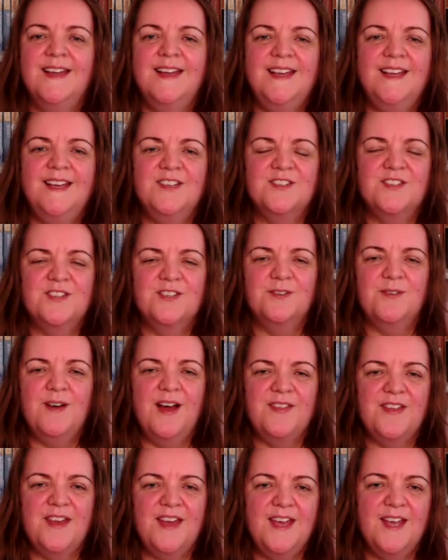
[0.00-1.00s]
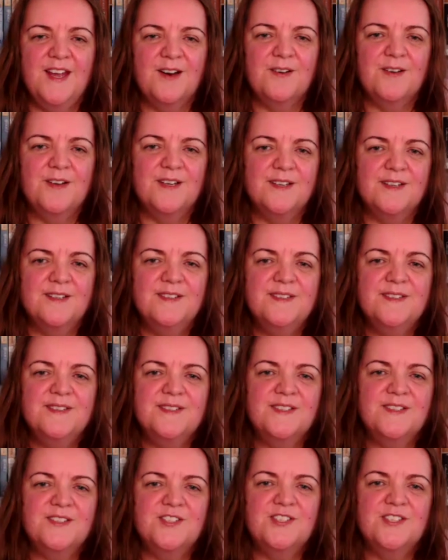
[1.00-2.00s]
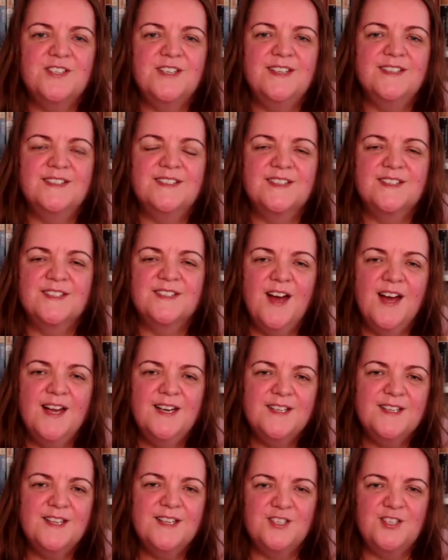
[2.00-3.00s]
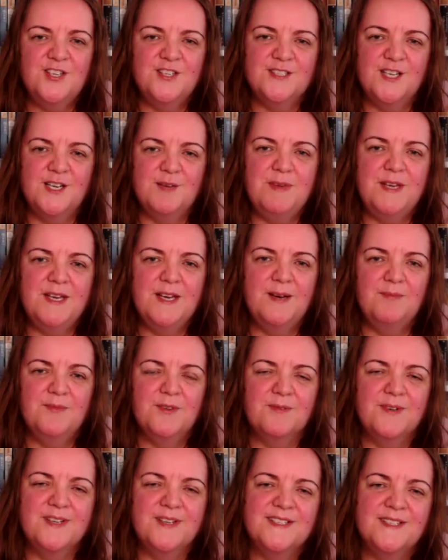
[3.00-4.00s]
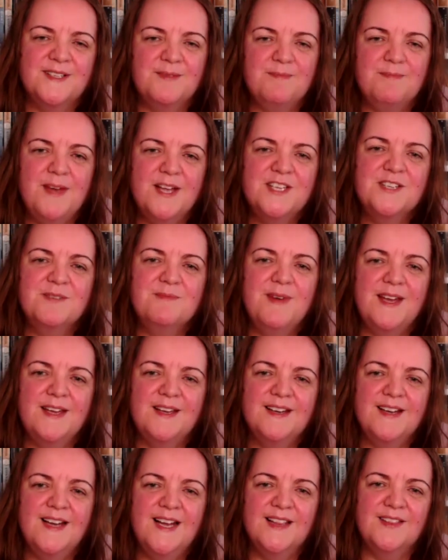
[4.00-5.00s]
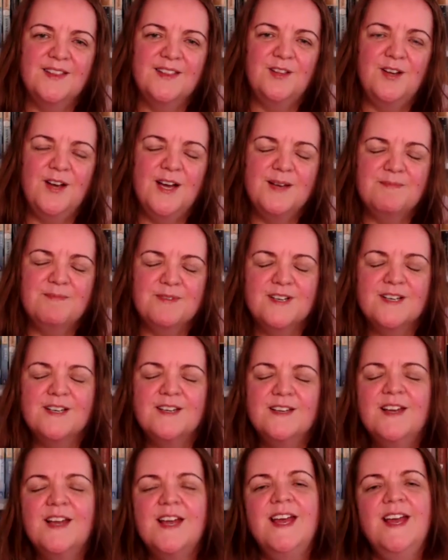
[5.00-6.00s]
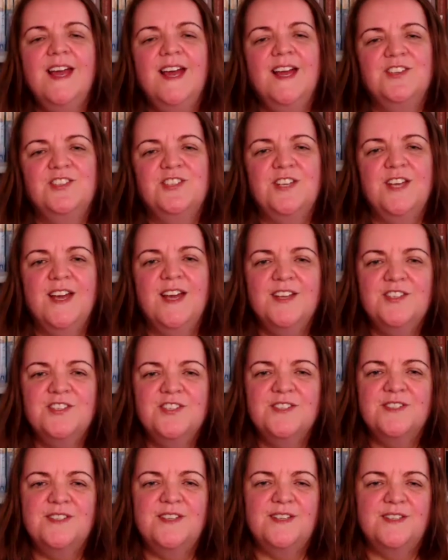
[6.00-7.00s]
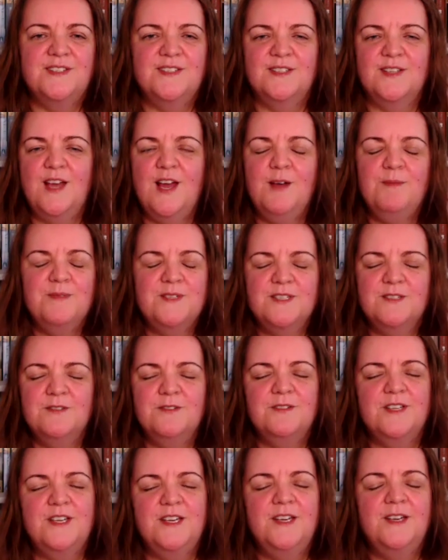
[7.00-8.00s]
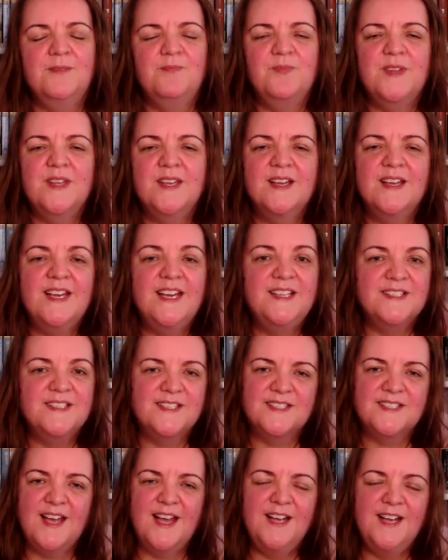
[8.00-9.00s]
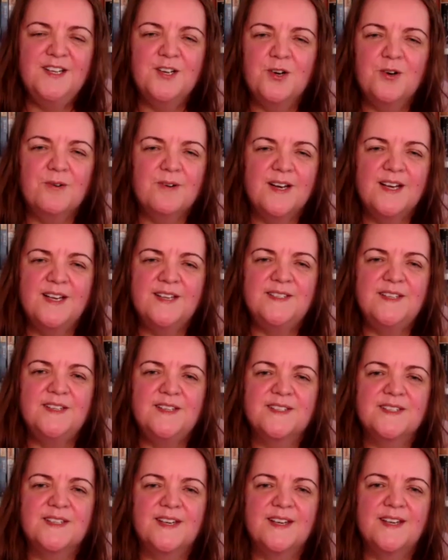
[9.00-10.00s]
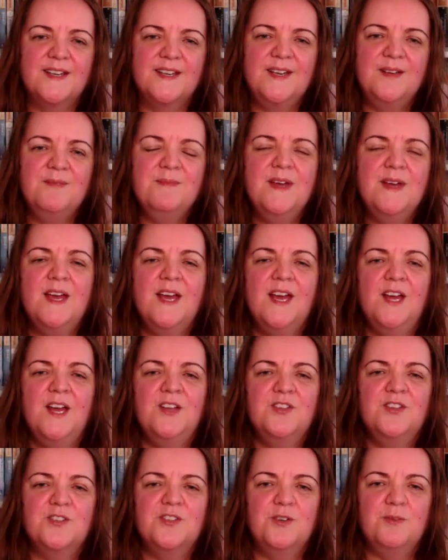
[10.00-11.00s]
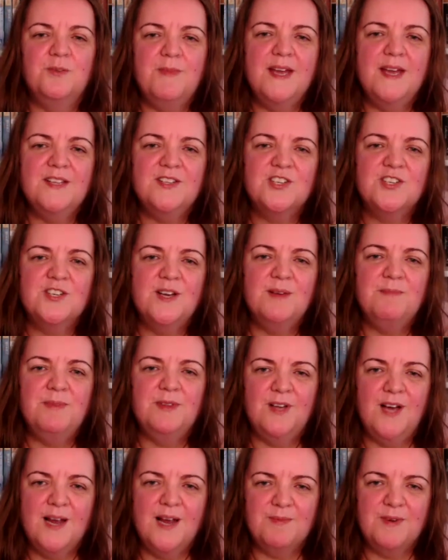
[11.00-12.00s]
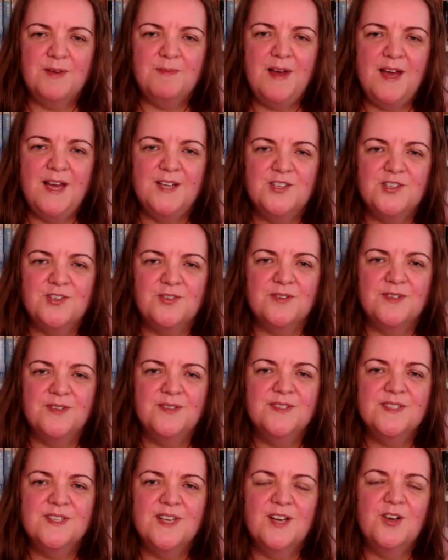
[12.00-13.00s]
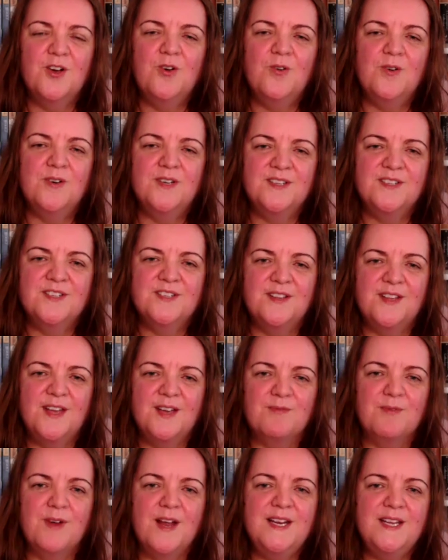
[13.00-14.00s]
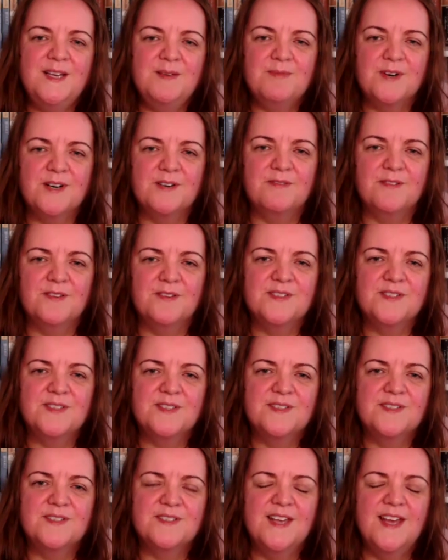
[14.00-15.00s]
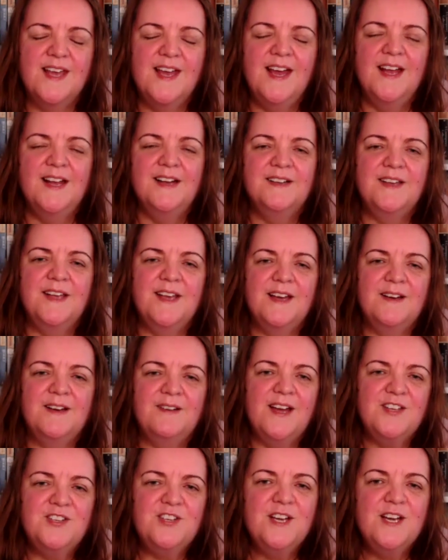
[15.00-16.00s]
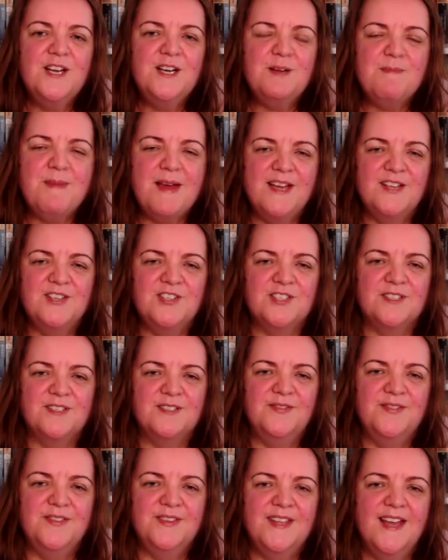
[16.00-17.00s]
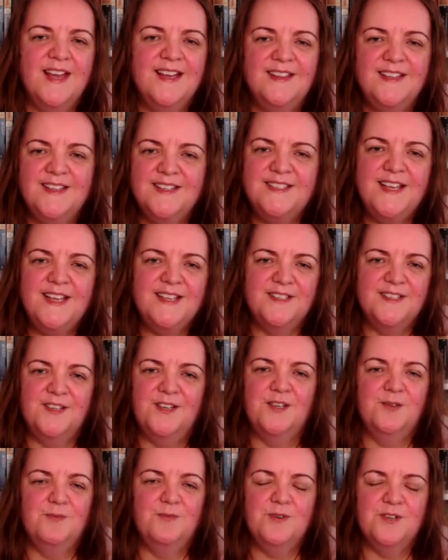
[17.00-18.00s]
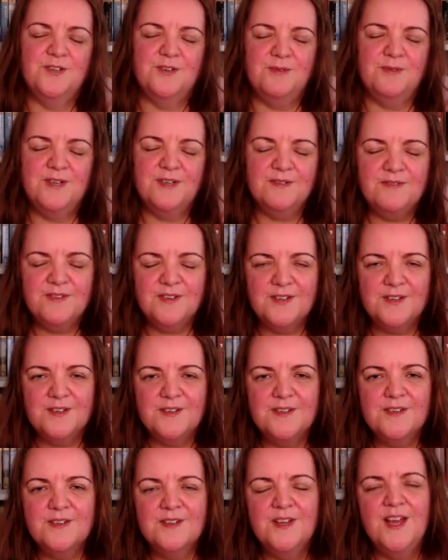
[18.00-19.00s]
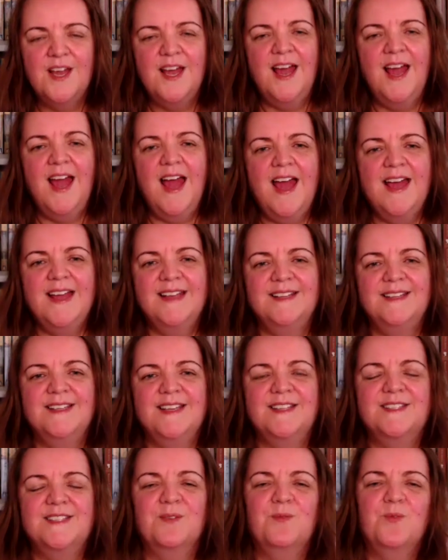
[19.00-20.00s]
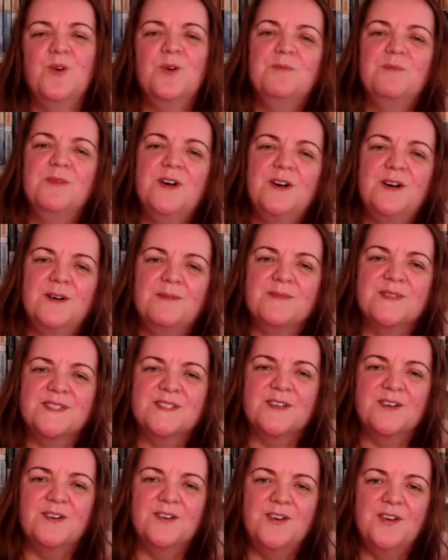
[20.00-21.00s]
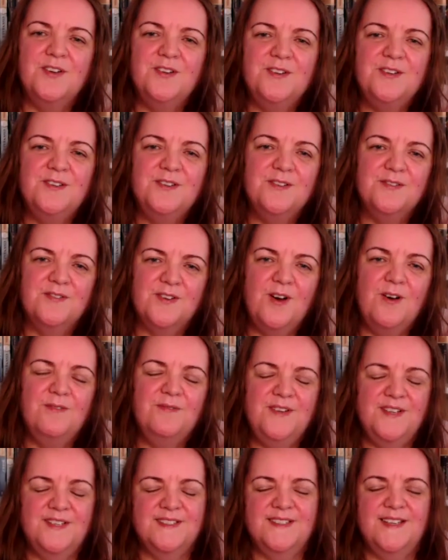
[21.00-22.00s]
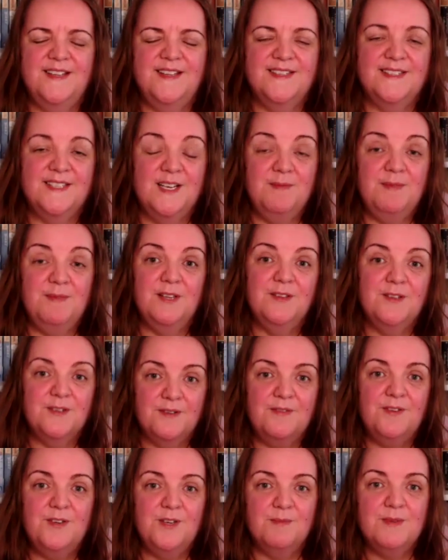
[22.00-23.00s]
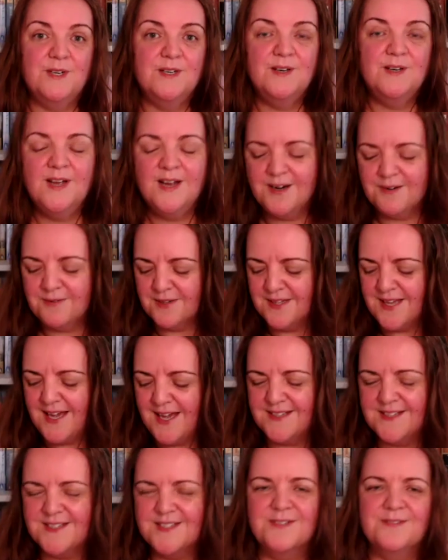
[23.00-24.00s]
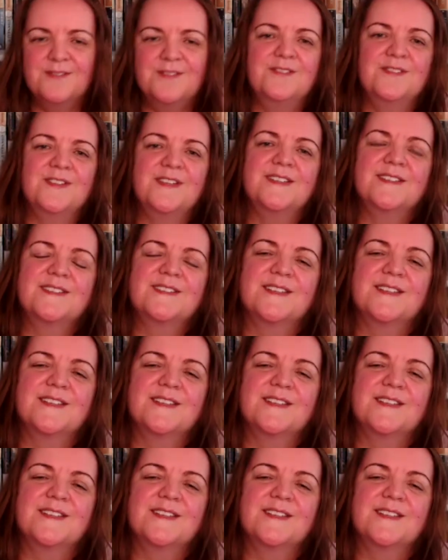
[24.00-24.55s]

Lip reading: into other areas, she's decided that she's going to become the resident matchmaker at the library. And she hatches this absolutely insane and crazy scheme to match up library patrons according to their reading preferences. Now, as you can imagine, this isn't going to work well for her. And it's a rom-com, so you obviously there's going to be a lot of humor related to all this